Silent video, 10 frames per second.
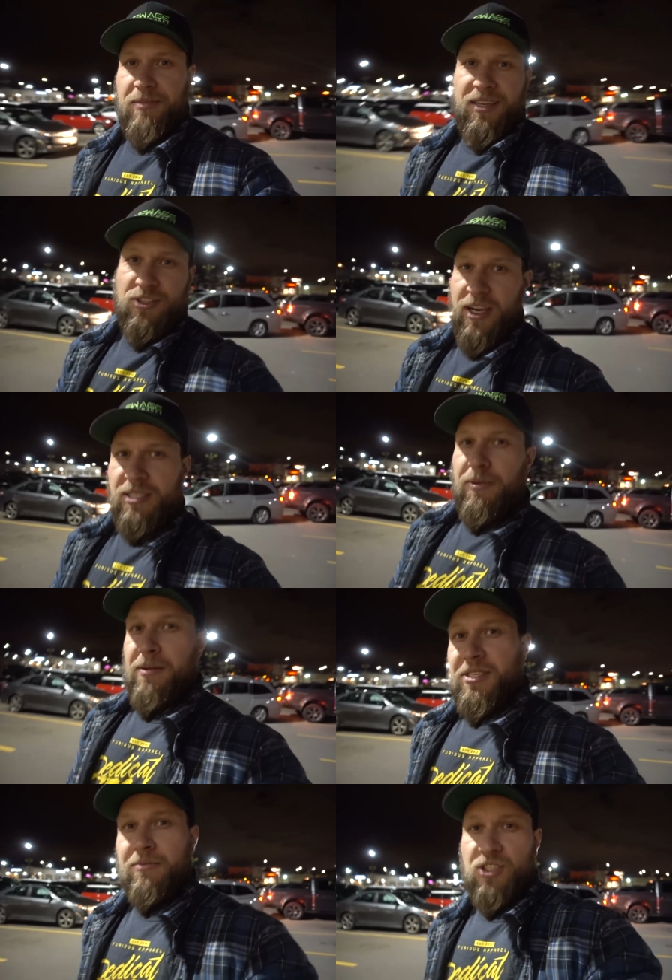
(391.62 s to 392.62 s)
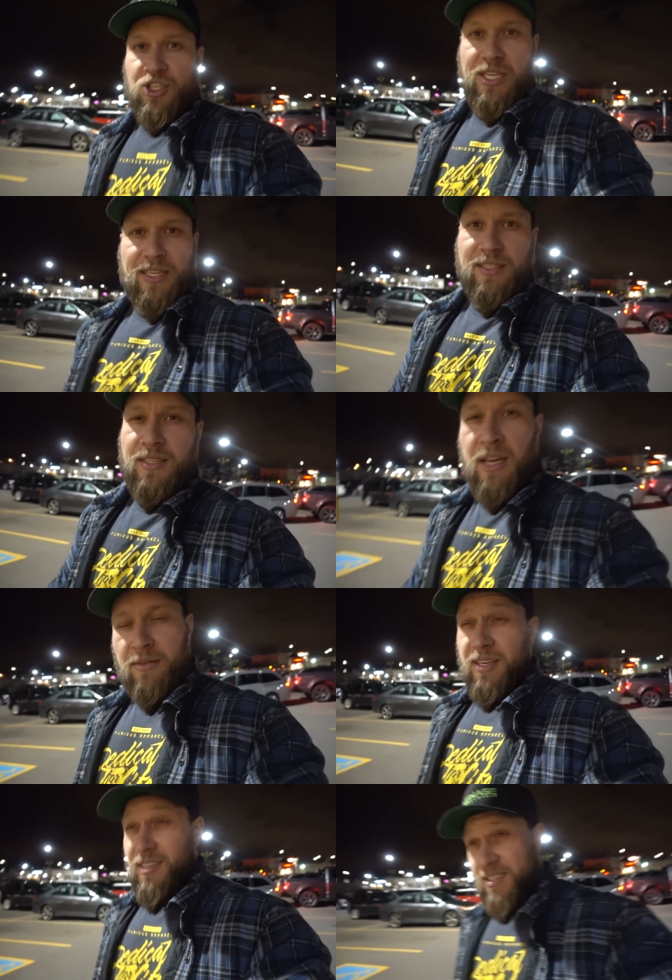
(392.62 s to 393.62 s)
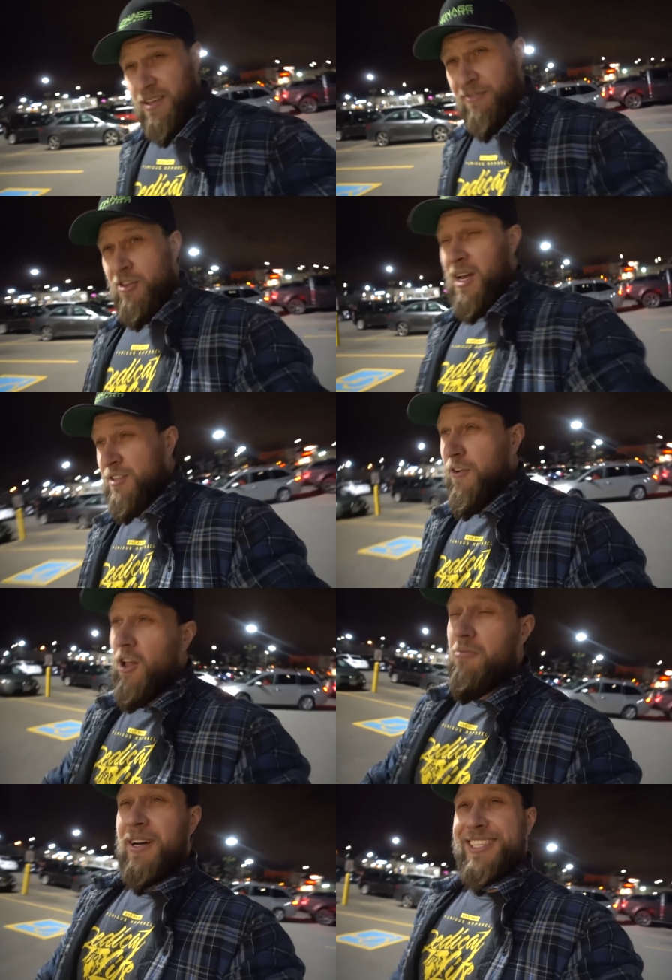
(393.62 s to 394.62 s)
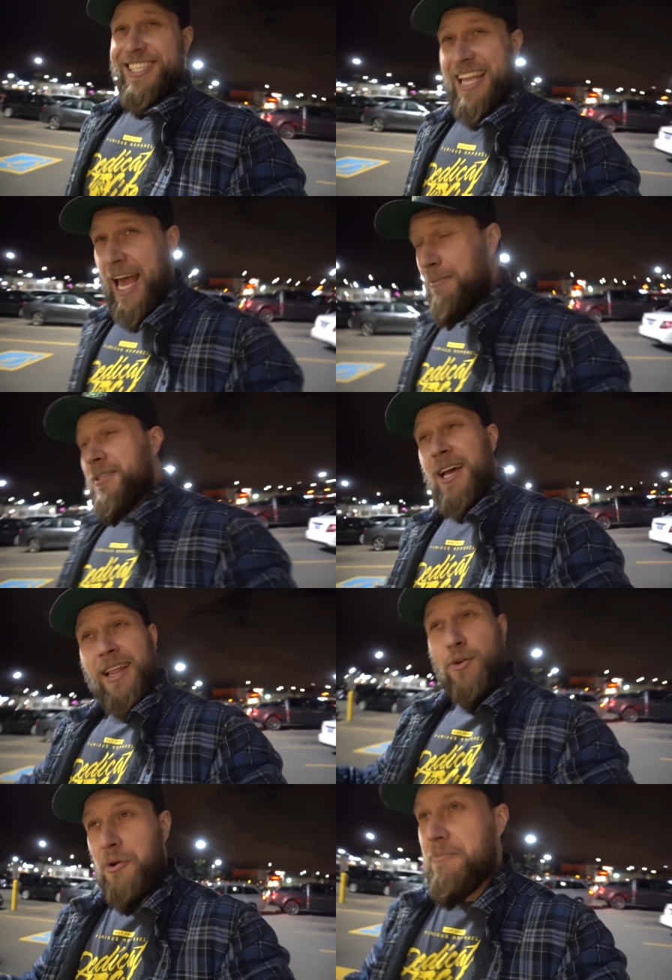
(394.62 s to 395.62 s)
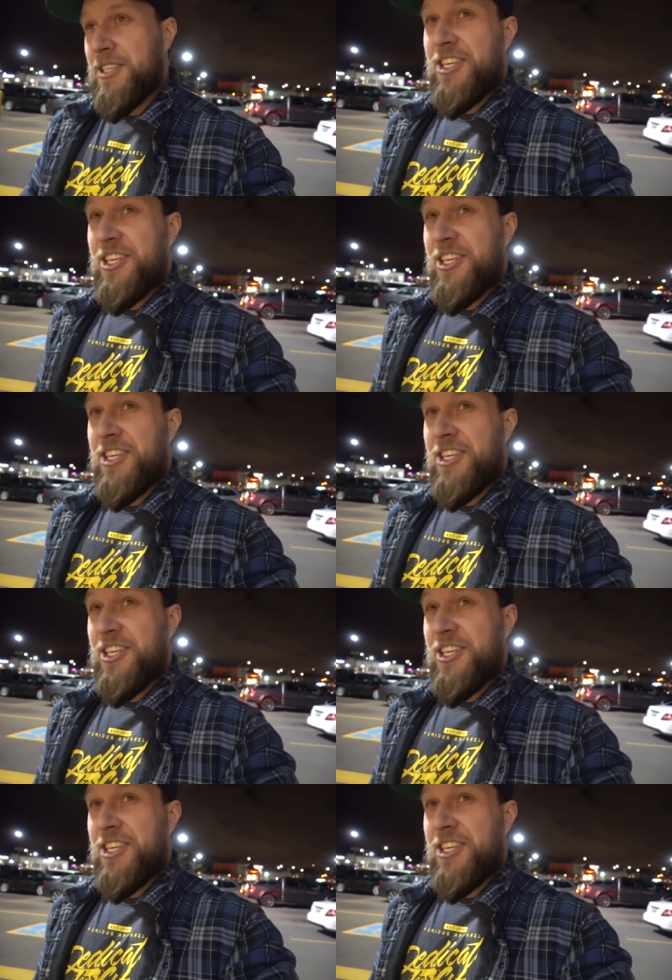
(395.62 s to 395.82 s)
Mel tried to buy me some jeans because if you and guys follow my snaps, I like rip my